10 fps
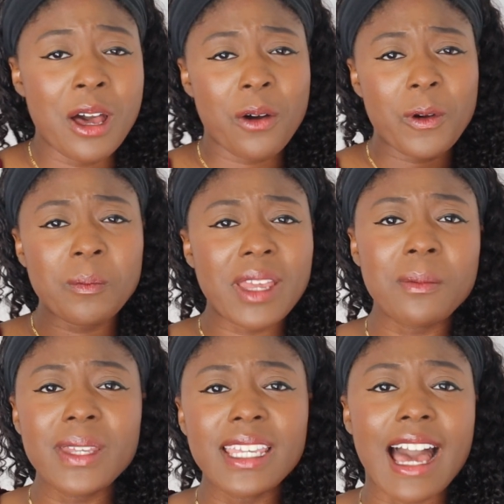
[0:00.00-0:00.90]
or
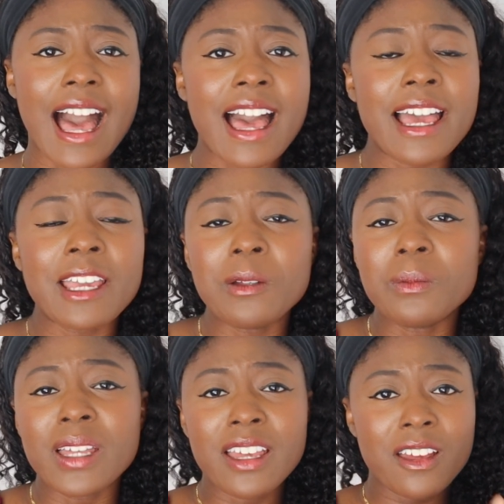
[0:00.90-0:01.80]
maybe
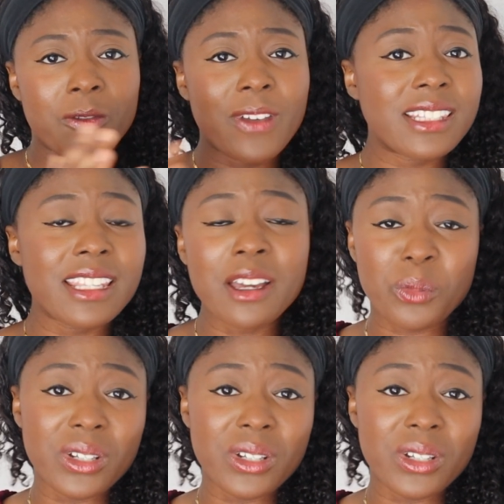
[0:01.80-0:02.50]
I'm fixing a